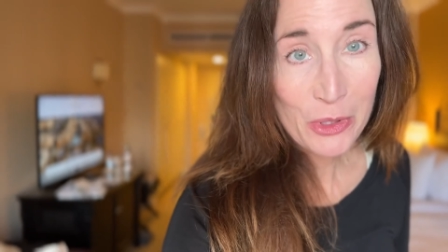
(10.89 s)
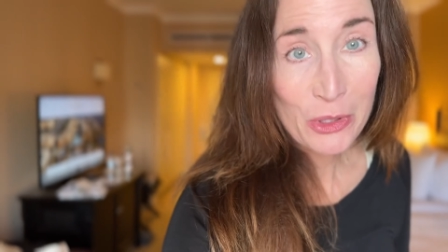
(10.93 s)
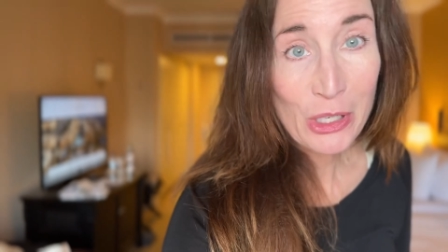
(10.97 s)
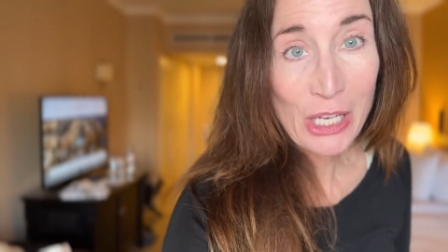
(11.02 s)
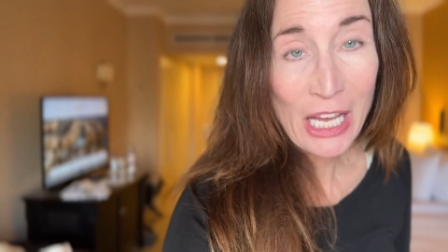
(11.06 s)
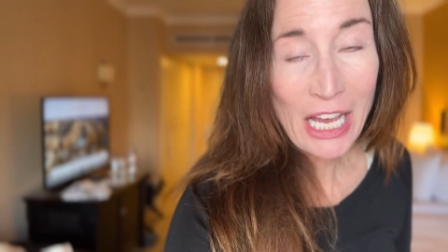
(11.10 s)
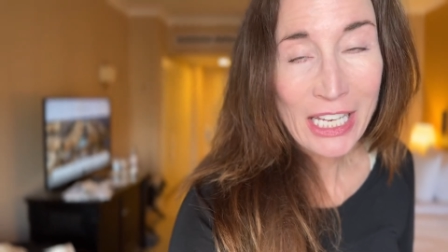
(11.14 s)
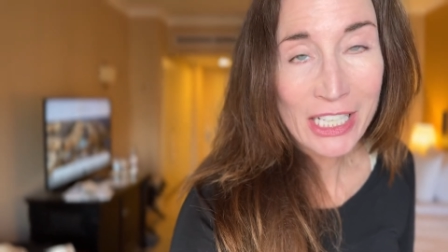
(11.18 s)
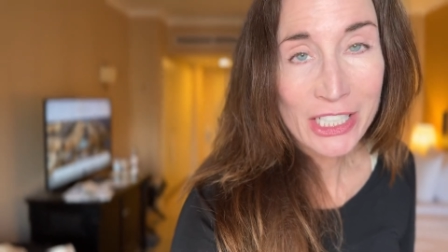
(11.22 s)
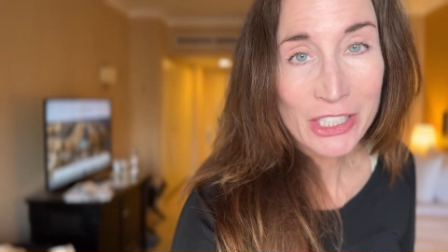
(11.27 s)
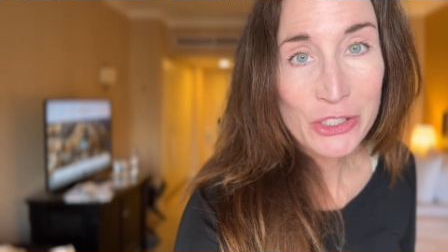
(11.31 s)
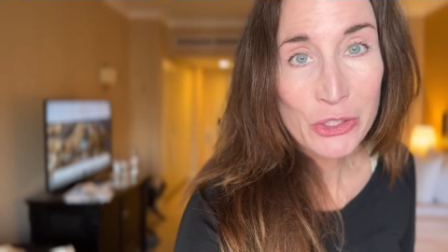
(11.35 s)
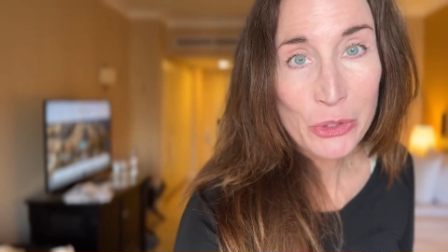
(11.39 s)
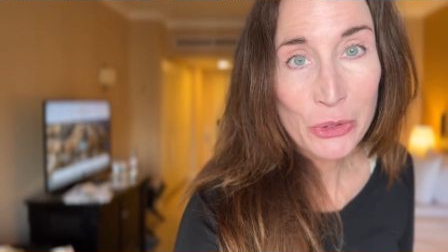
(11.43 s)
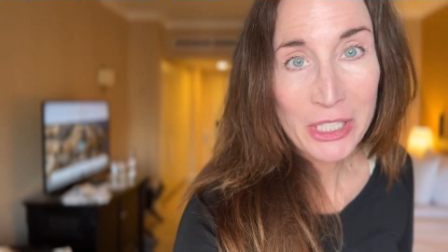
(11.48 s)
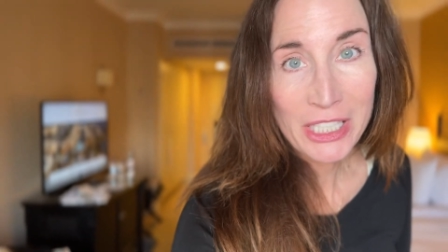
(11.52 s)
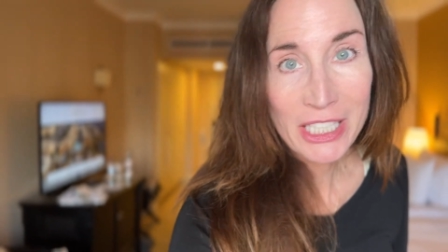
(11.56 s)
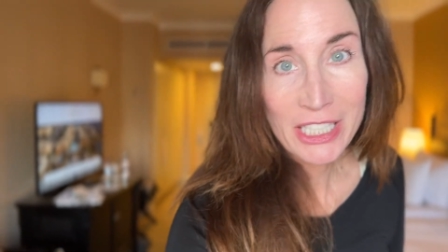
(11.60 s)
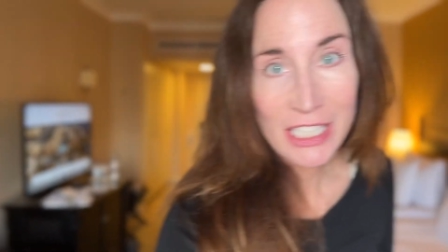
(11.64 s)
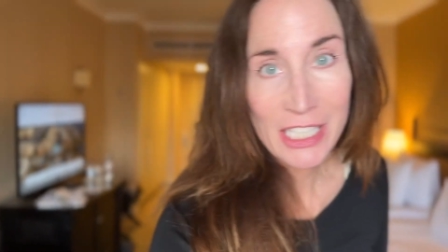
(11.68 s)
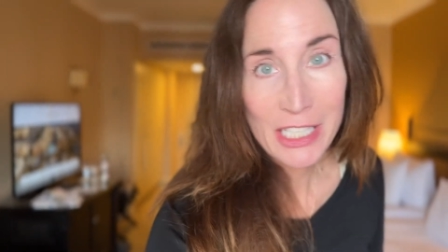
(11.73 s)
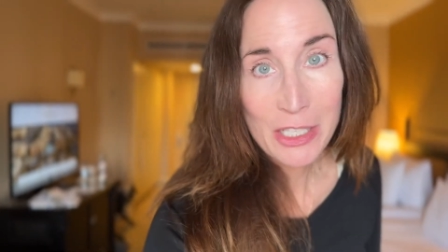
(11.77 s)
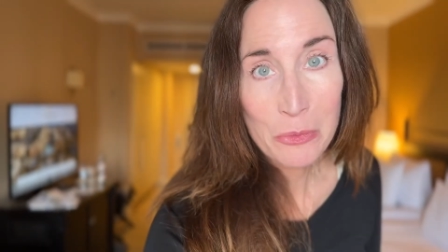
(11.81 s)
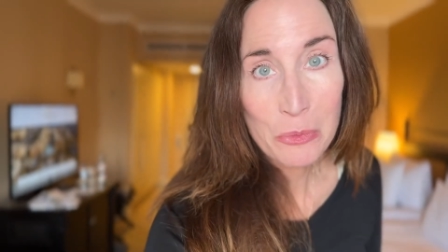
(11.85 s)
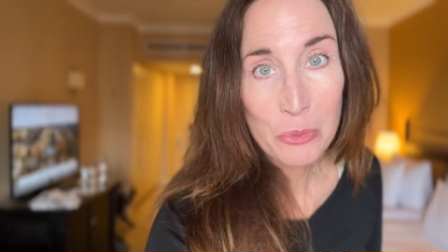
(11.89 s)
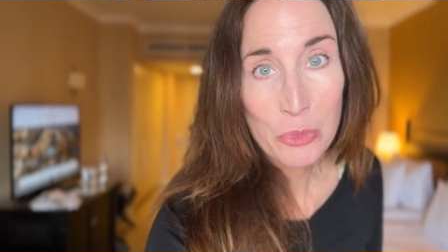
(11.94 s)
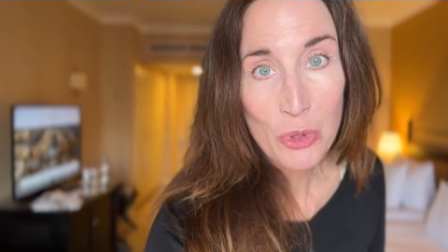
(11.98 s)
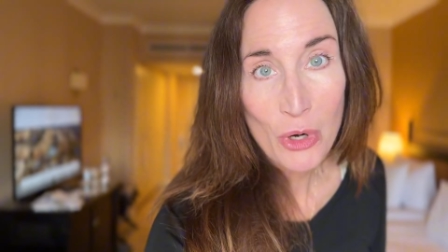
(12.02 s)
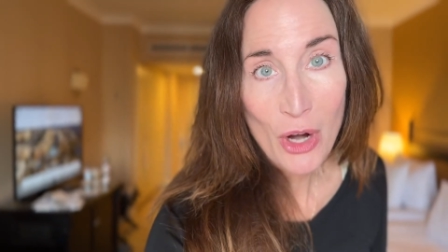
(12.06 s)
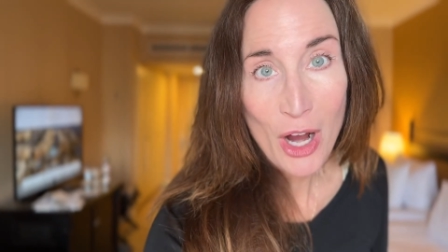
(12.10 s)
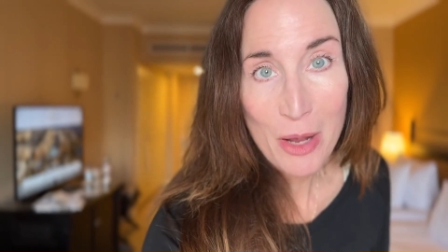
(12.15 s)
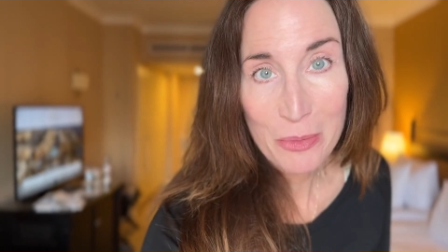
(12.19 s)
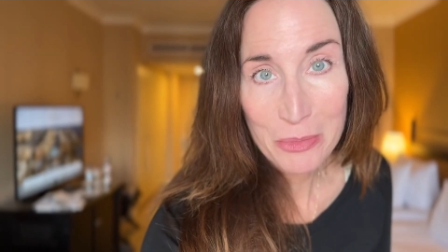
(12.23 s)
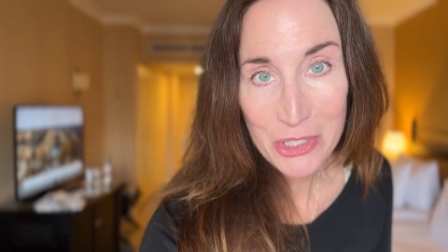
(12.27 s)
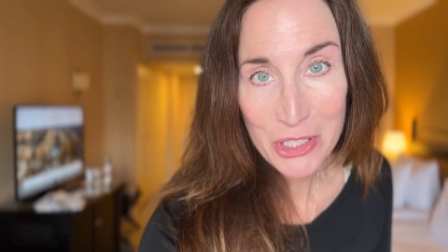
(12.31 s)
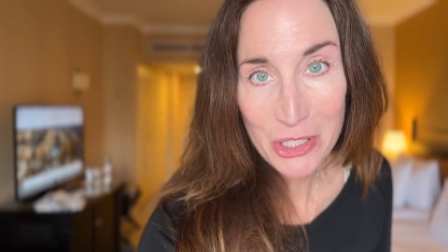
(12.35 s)
kind of doing an
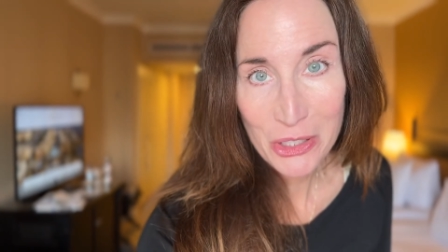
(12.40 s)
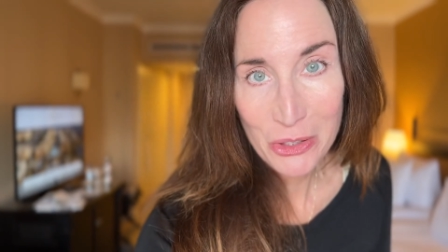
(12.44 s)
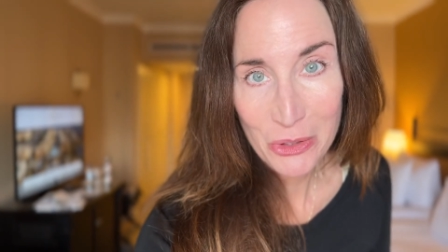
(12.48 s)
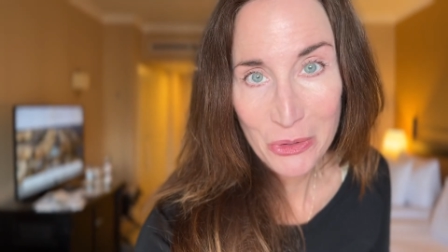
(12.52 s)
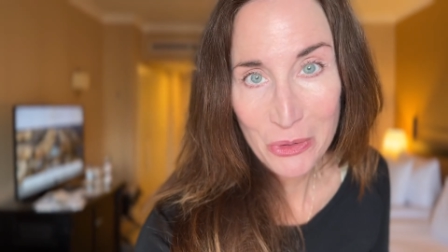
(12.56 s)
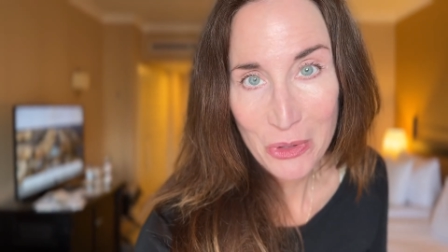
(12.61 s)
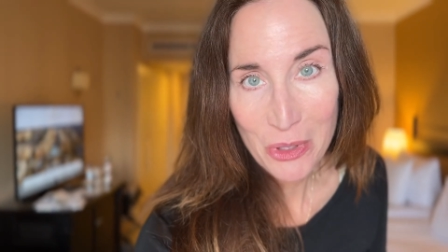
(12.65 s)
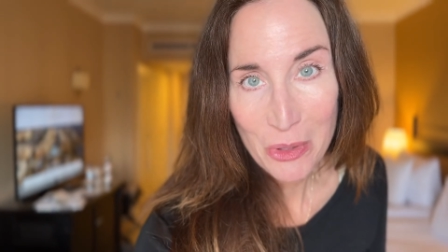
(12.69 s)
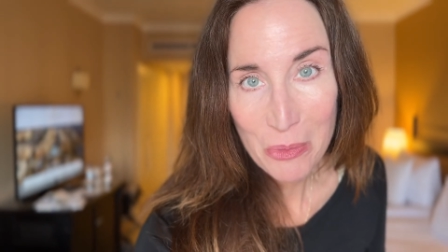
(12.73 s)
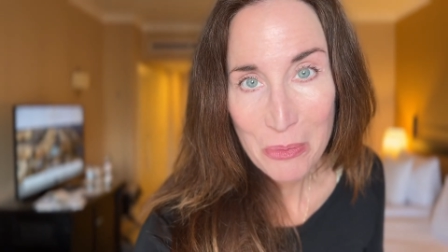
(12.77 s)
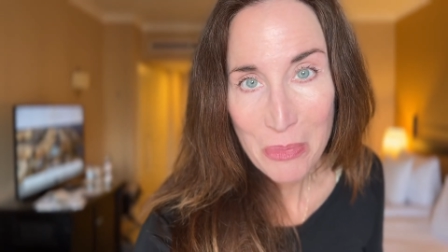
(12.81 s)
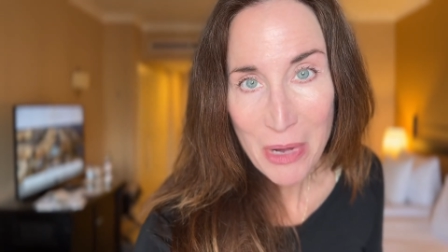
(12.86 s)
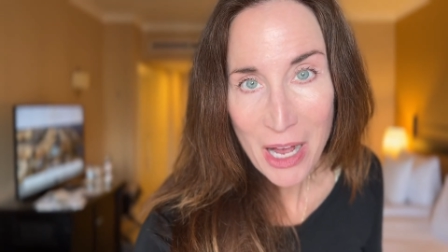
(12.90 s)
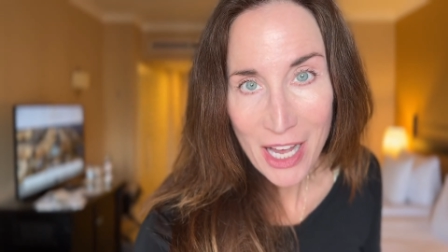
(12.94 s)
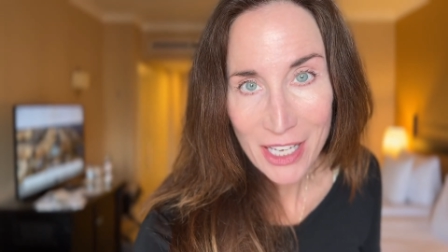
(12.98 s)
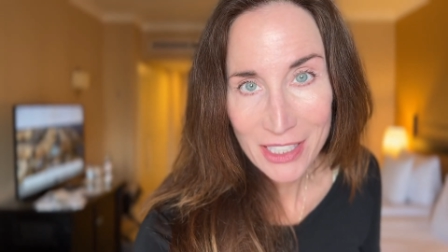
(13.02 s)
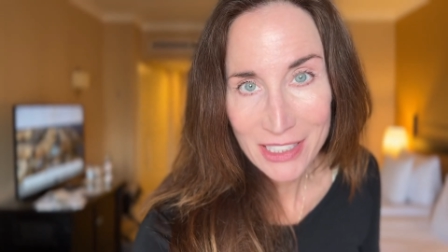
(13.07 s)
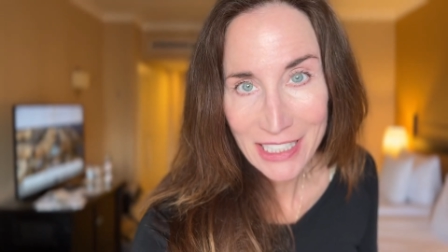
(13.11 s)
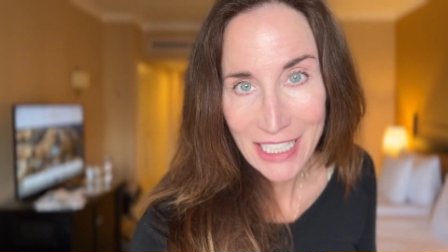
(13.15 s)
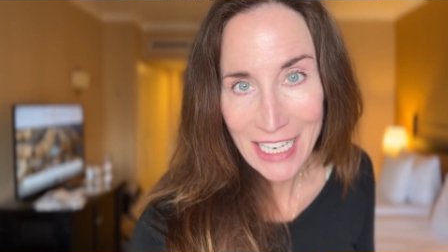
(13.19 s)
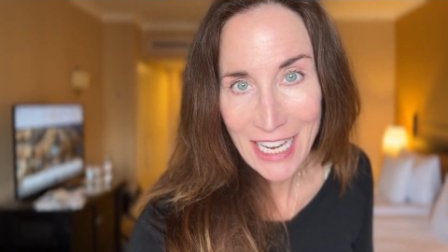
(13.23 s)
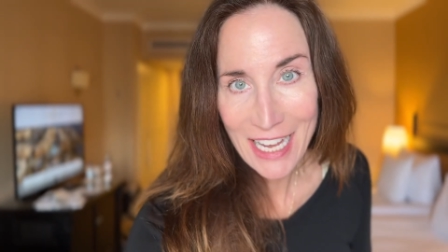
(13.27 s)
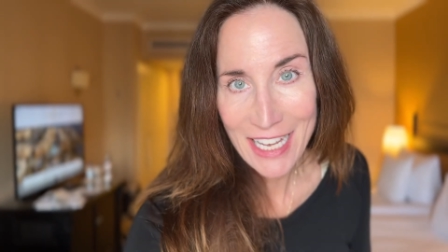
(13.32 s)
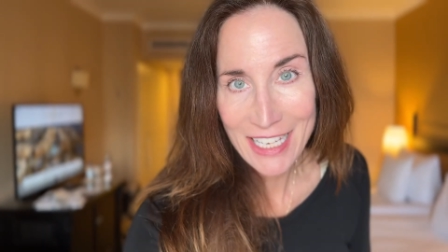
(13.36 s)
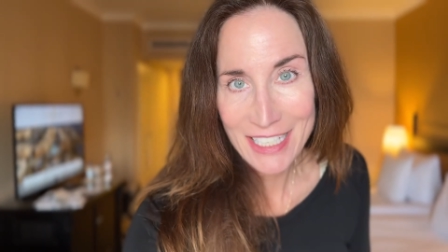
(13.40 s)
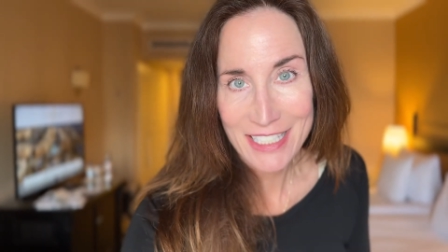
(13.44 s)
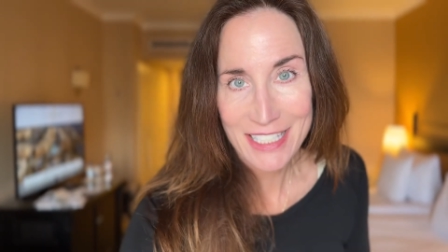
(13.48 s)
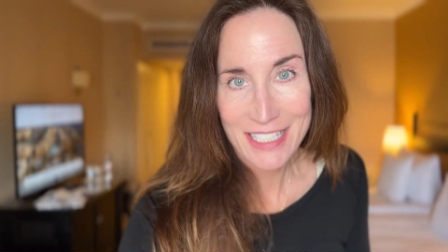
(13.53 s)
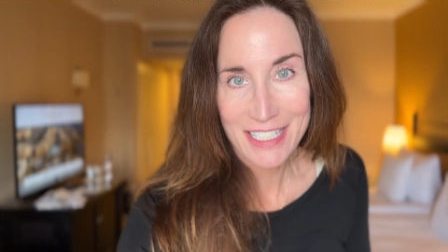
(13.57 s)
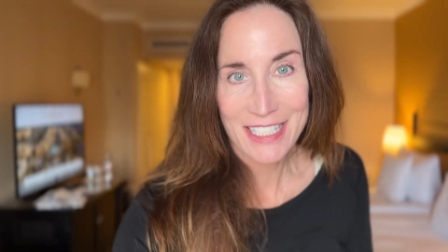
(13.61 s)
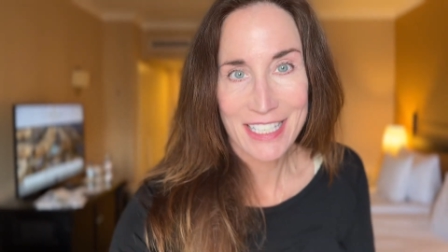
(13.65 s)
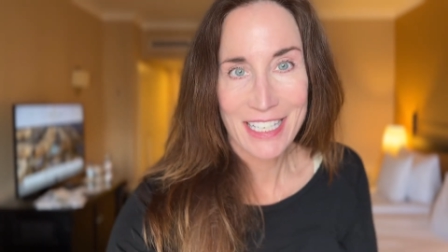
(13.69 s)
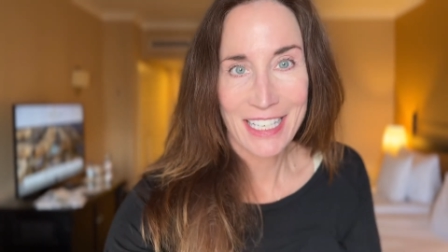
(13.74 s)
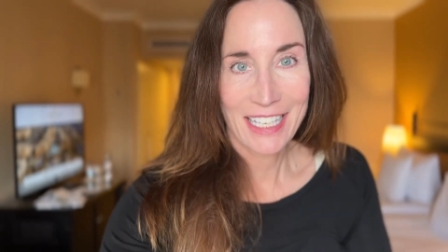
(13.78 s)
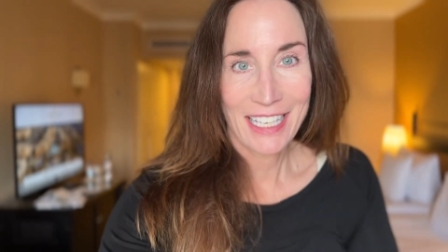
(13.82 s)
impromptu podcast.